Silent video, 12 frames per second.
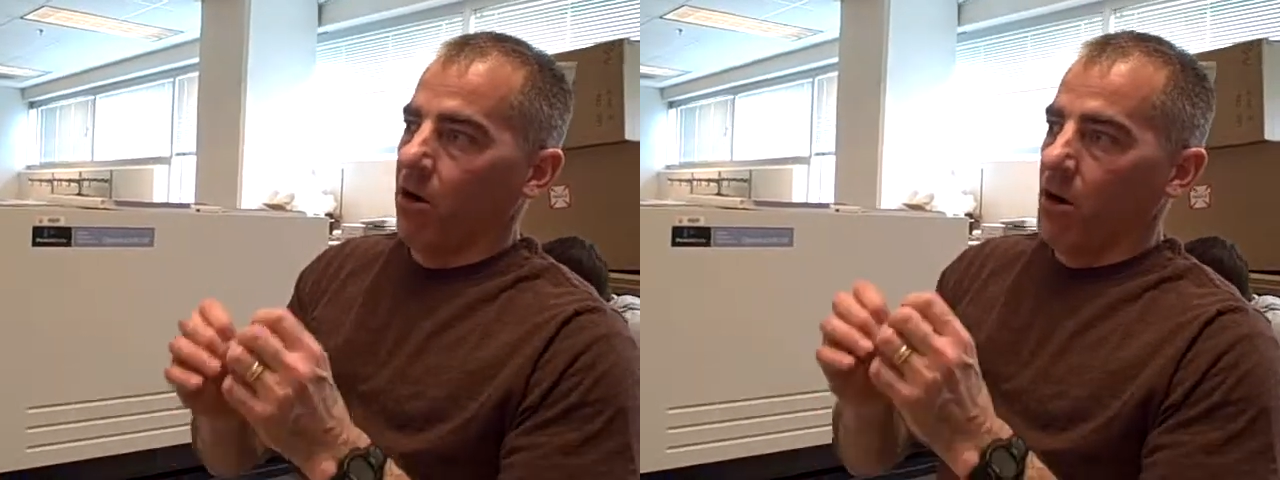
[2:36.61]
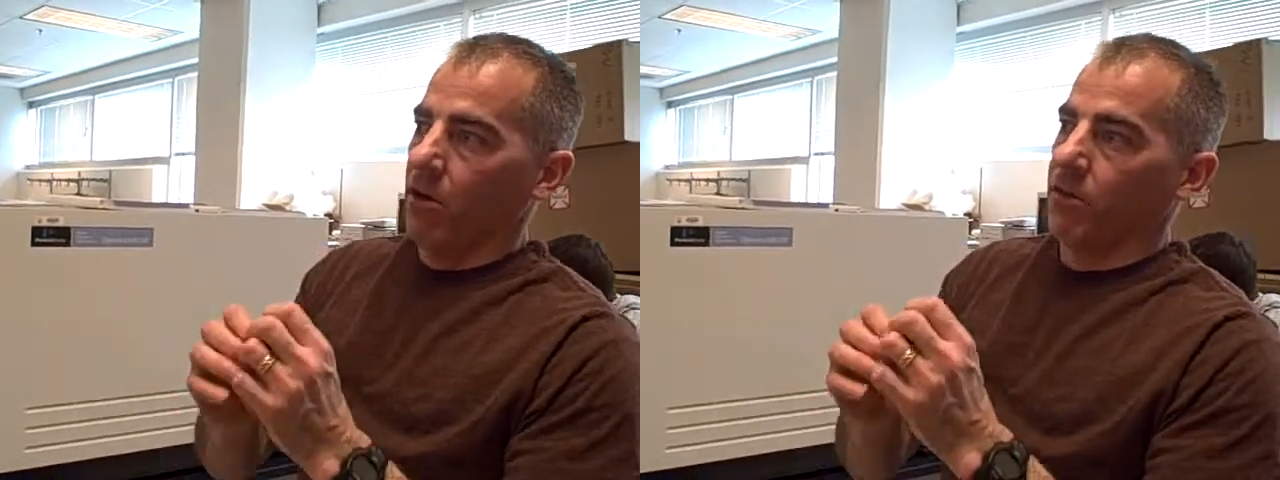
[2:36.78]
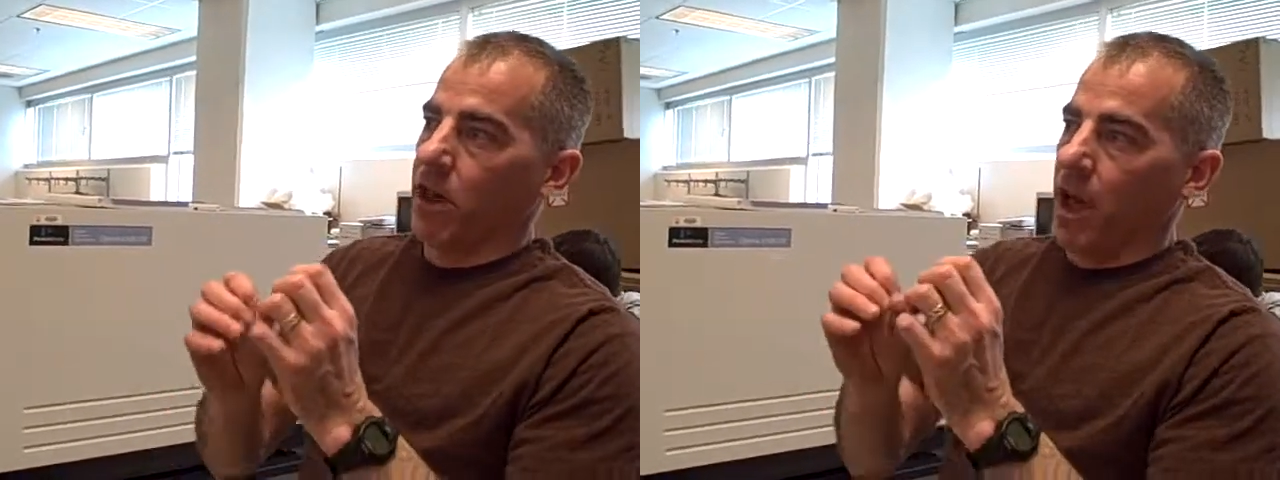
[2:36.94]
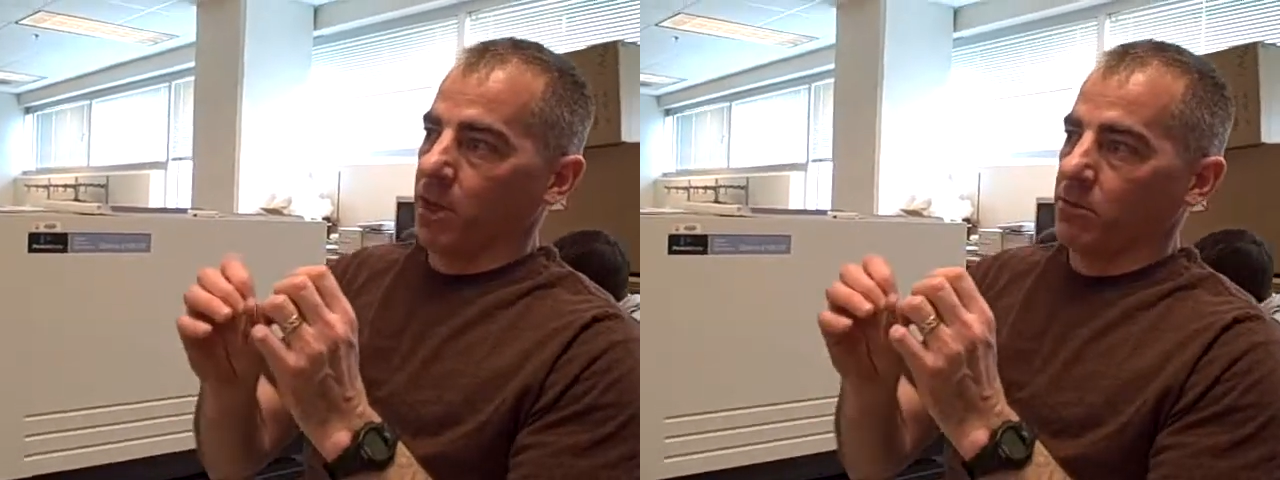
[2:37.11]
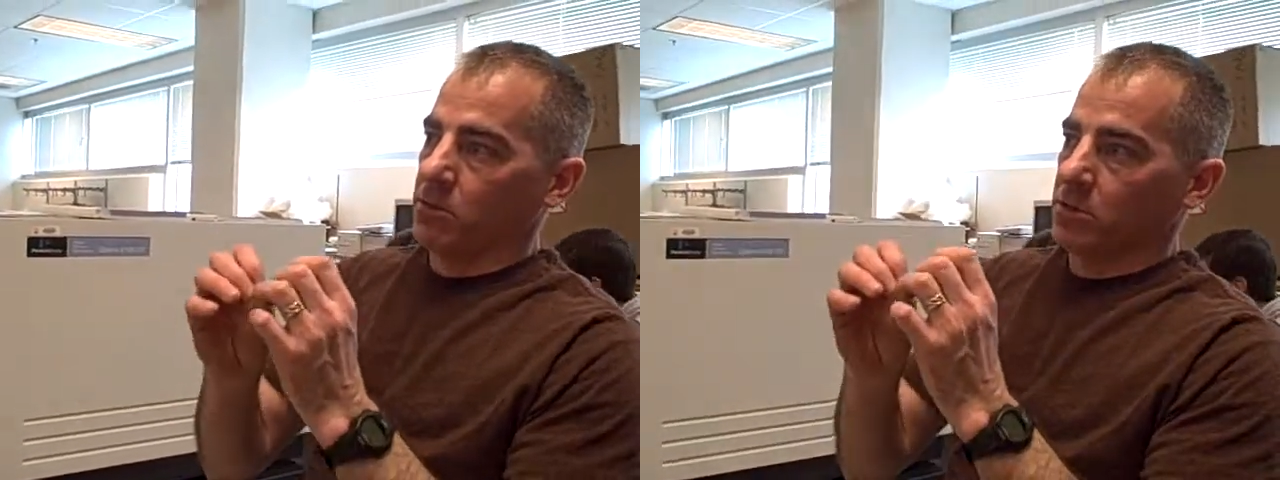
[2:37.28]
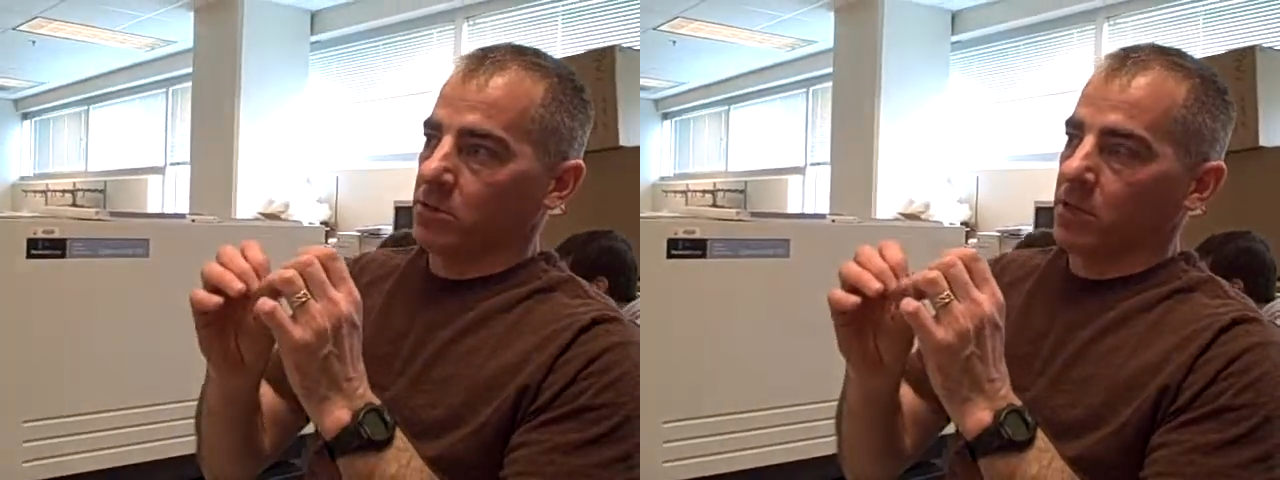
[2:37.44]
all the
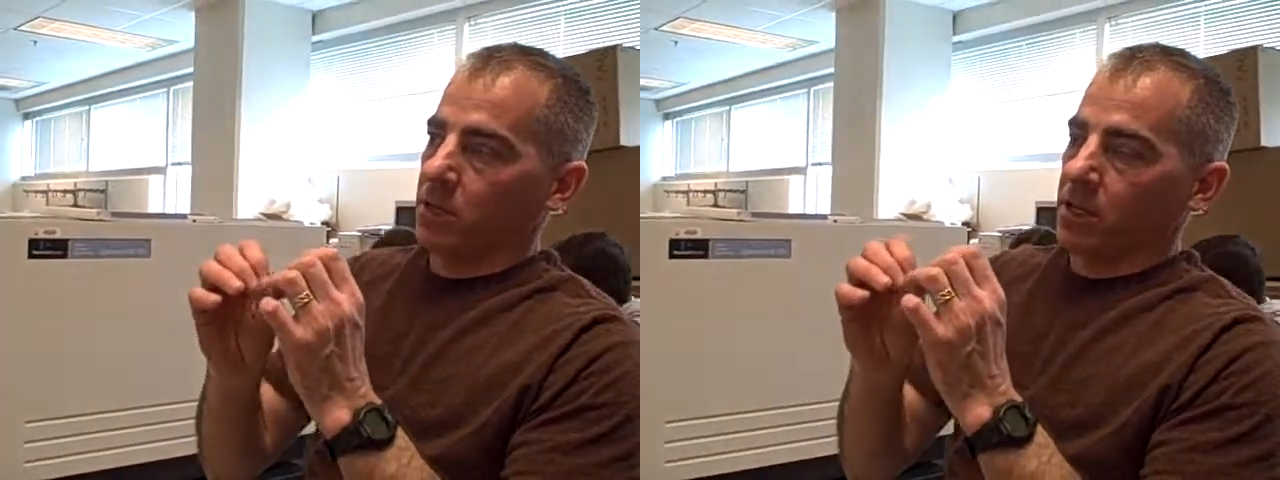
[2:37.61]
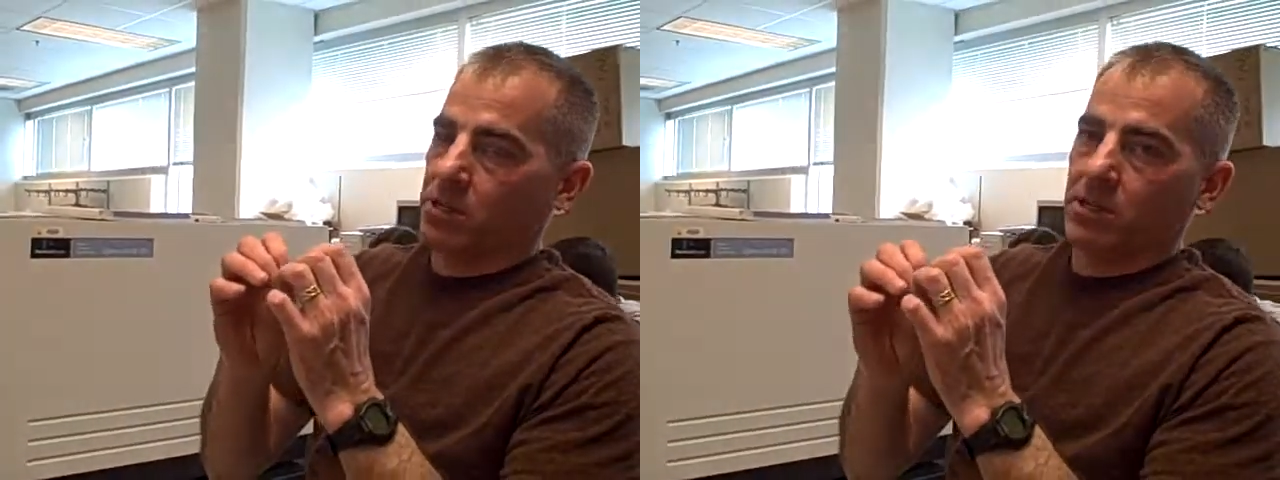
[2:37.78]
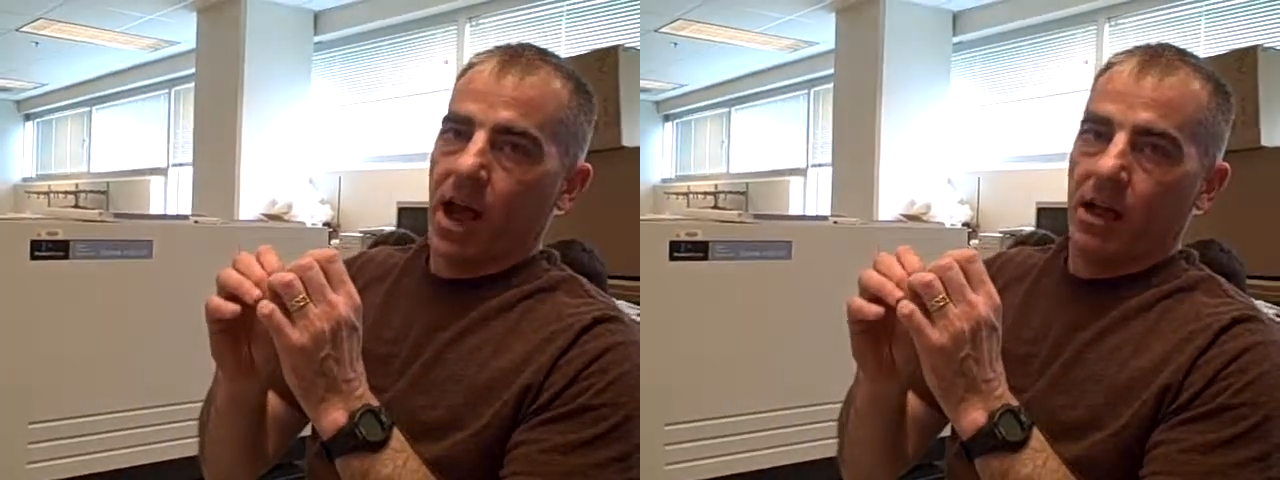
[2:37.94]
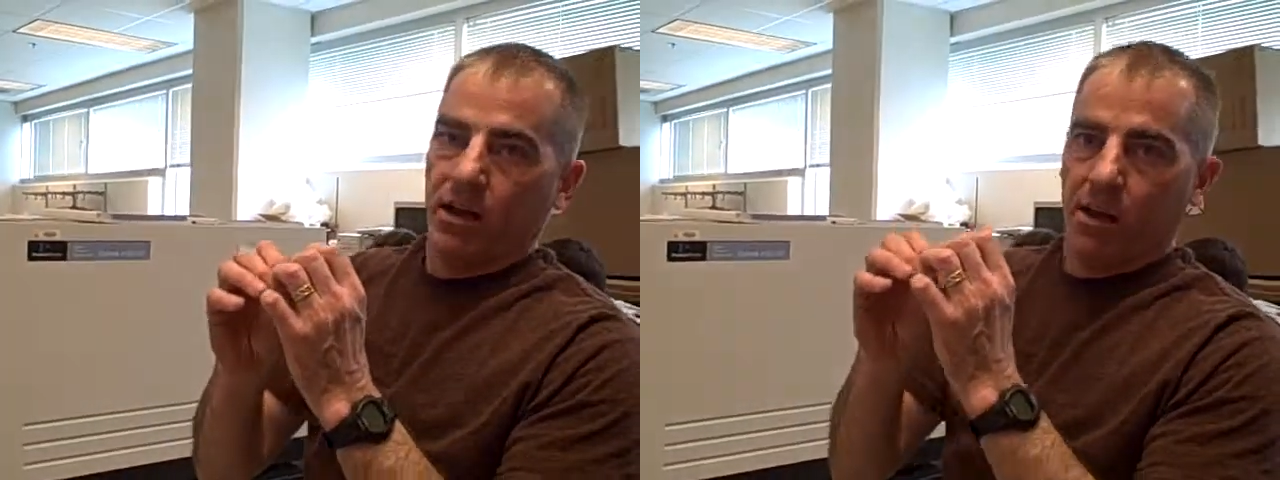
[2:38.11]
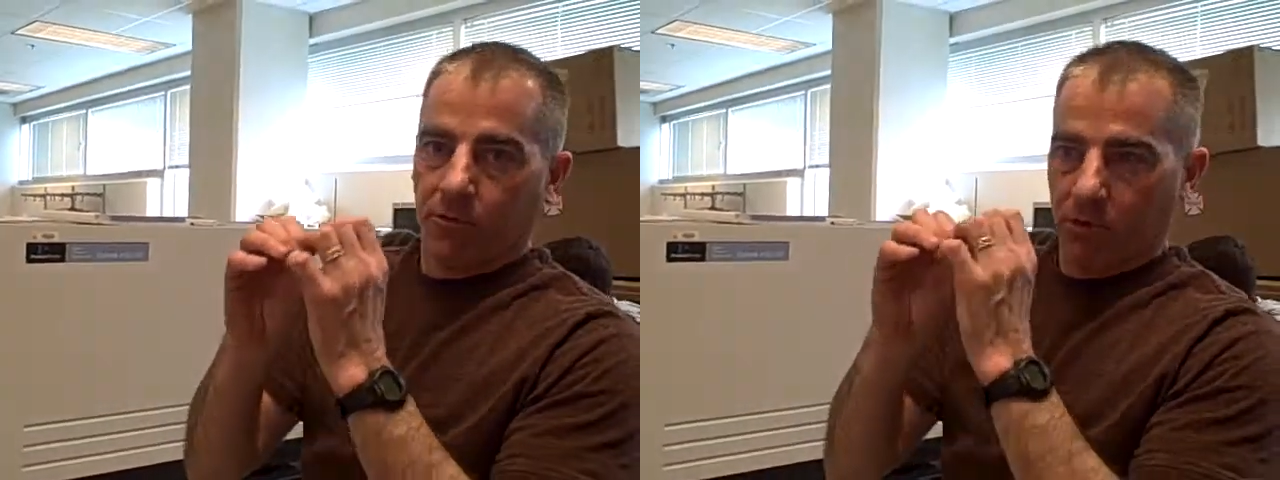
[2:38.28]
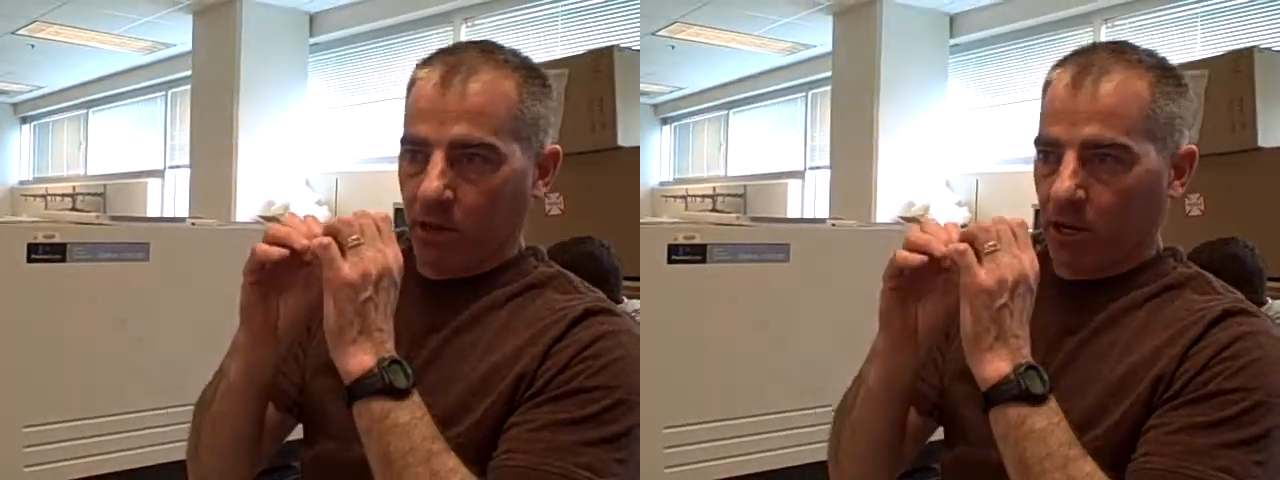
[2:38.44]
atoms, it's hot
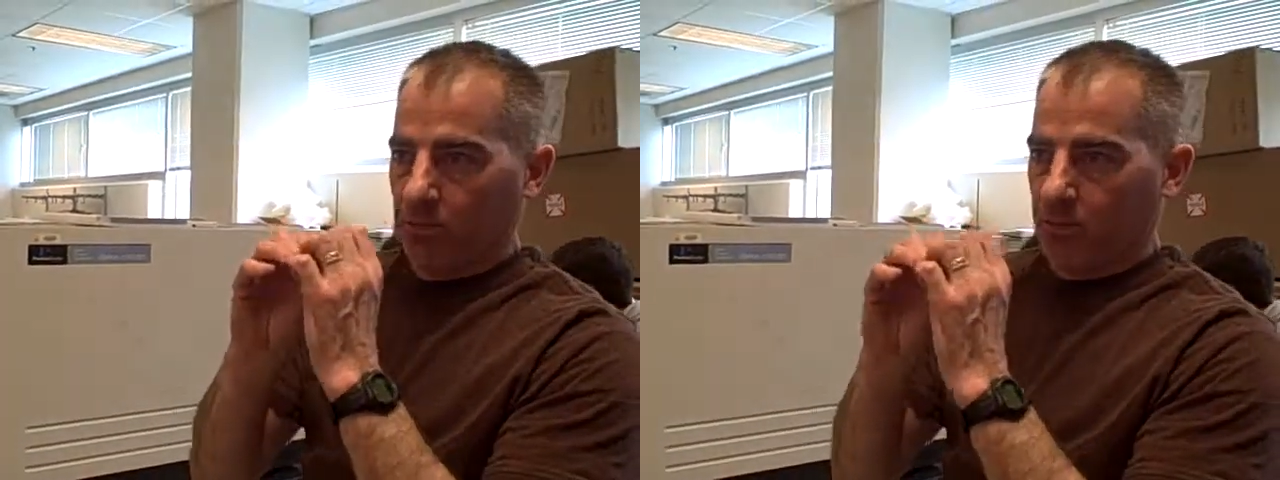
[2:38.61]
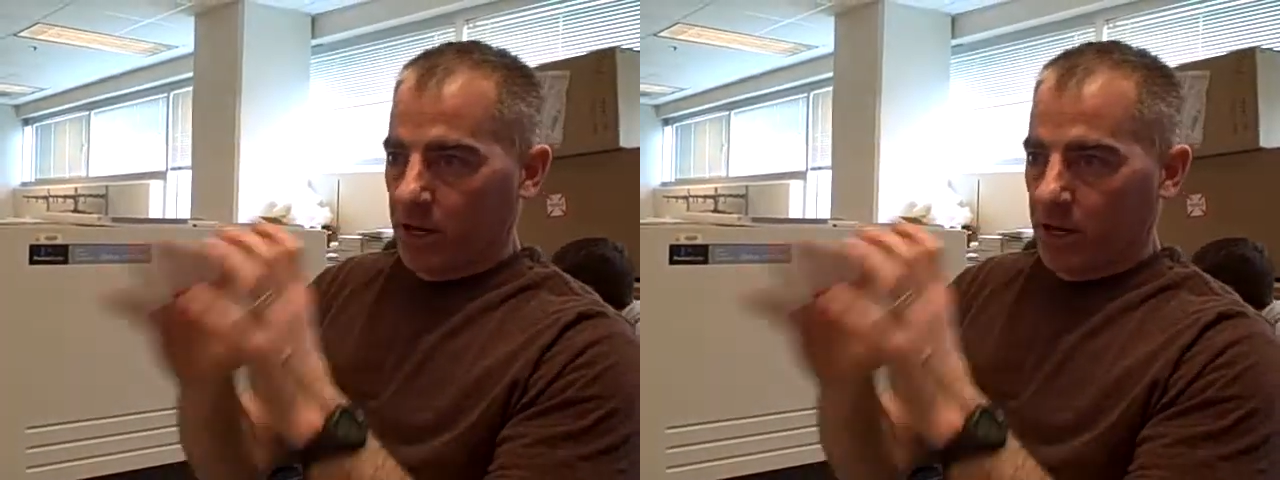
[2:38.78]
enough where they get